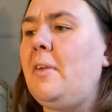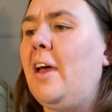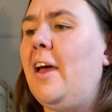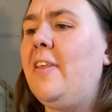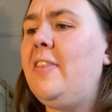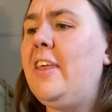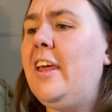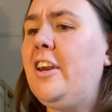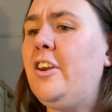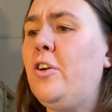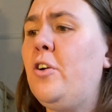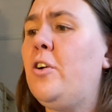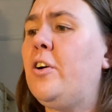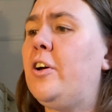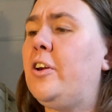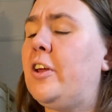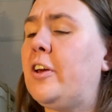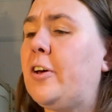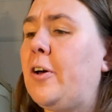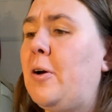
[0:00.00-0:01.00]
And then you're
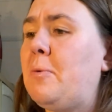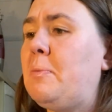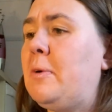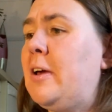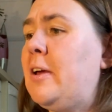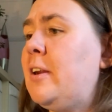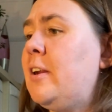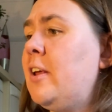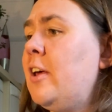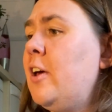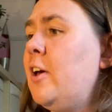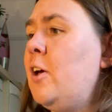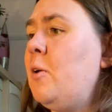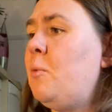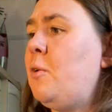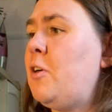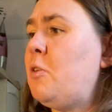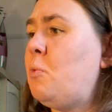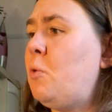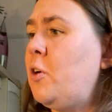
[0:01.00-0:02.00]
going to come in
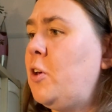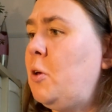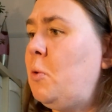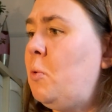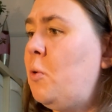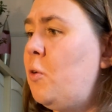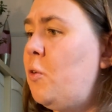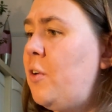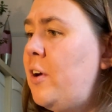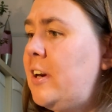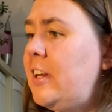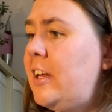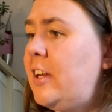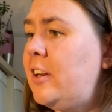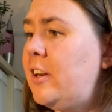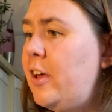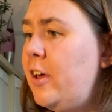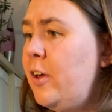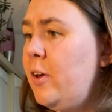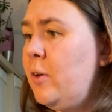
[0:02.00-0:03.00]
with what you already
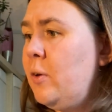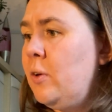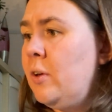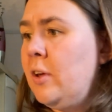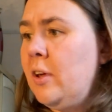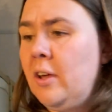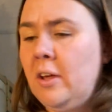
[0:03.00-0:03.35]
know.